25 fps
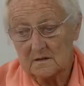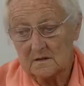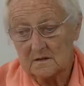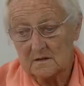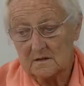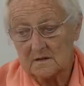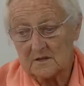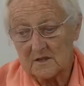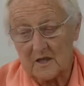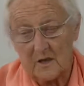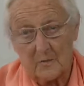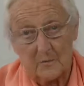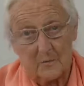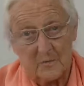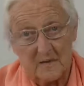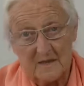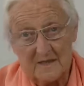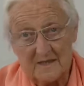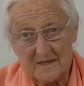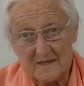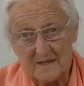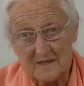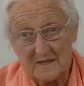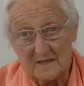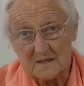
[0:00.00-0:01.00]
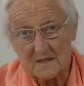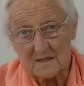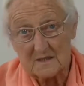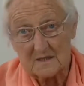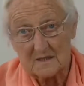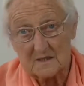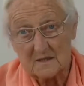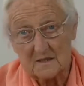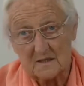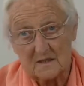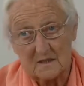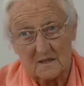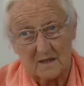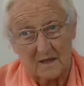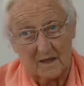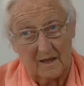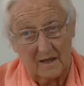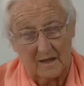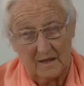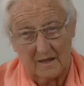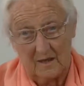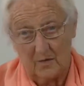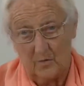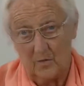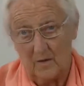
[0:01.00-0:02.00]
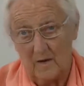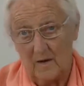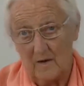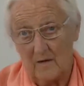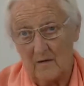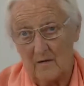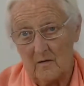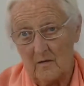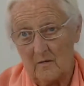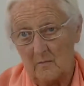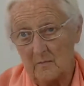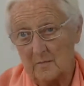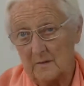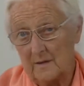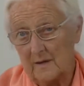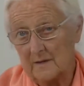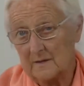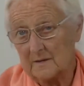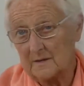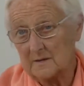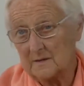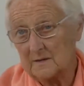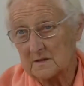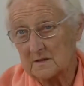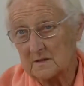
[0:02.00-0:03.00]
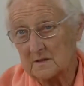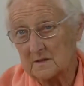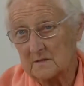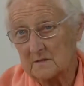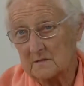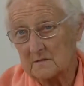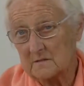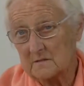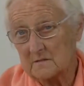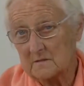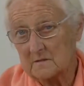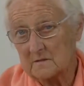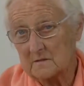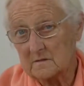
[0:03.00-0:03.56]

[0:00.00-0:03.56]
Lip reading: Is there peace anywhere on planet Earth?